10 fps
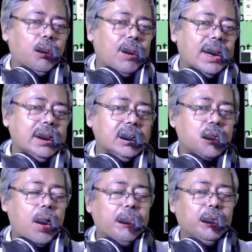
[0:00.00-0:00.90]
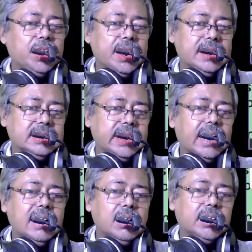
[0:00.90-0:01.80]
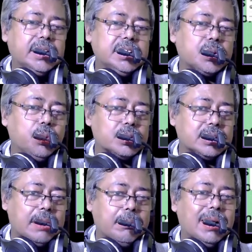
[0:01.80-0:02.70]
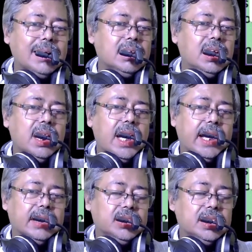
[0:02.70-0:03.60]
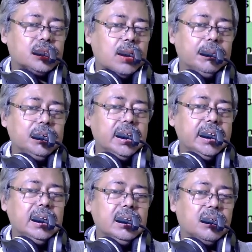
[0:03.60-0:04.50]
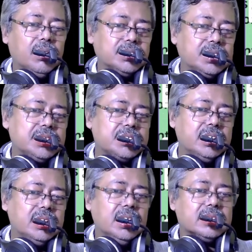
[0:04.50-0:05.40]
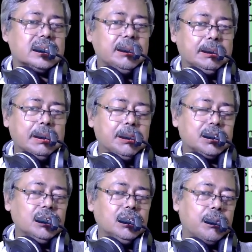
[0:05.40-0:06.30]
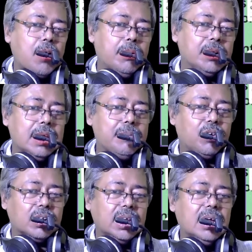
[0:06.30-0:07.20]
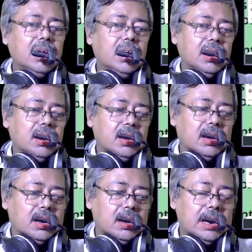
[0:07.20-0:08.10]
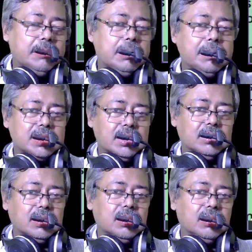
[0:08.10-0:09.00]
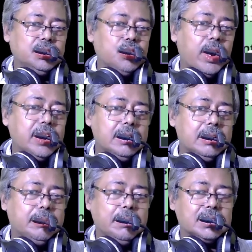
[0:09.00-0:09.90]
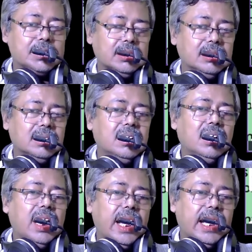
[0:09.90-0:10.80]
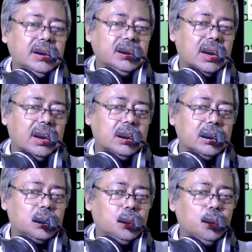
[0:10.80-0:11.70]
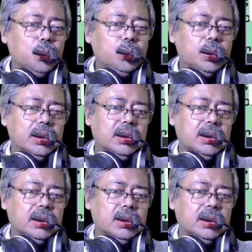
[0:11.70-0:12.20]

One common key is there, that is course number, and this common key consists some information, common key for the information, join information, and two